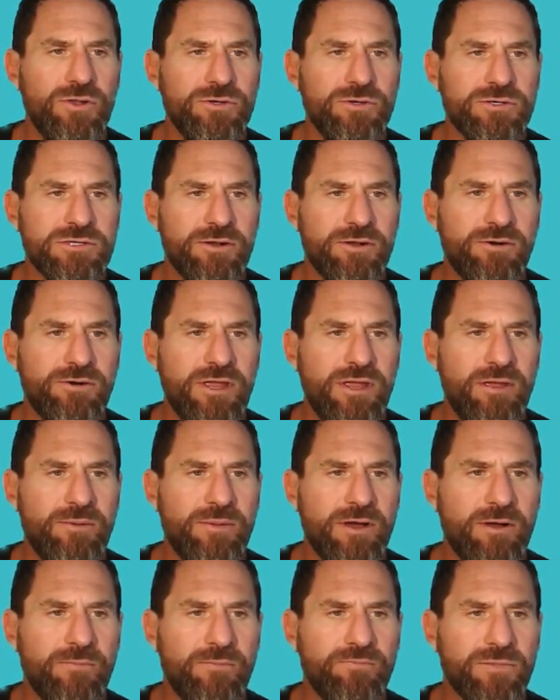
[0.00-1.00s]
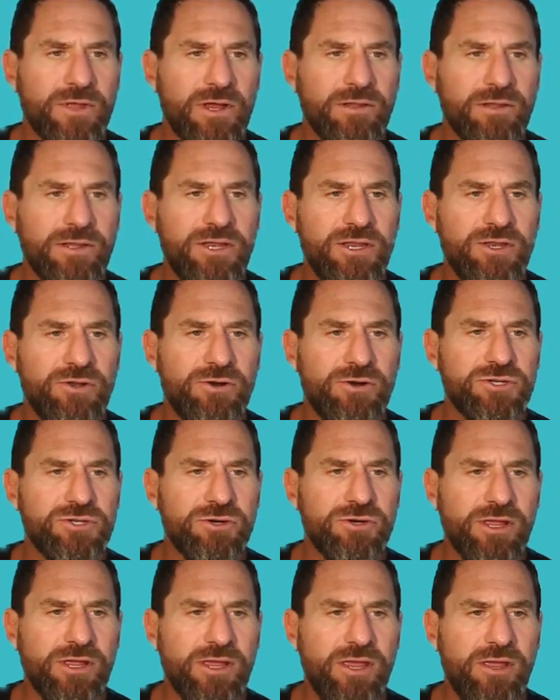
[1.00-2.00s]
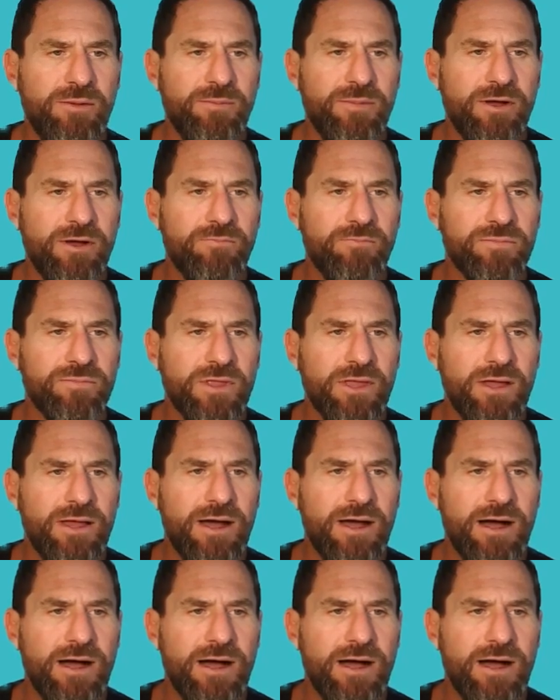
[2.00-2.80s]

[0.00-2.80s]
a newsletter email, a lead nurturing email.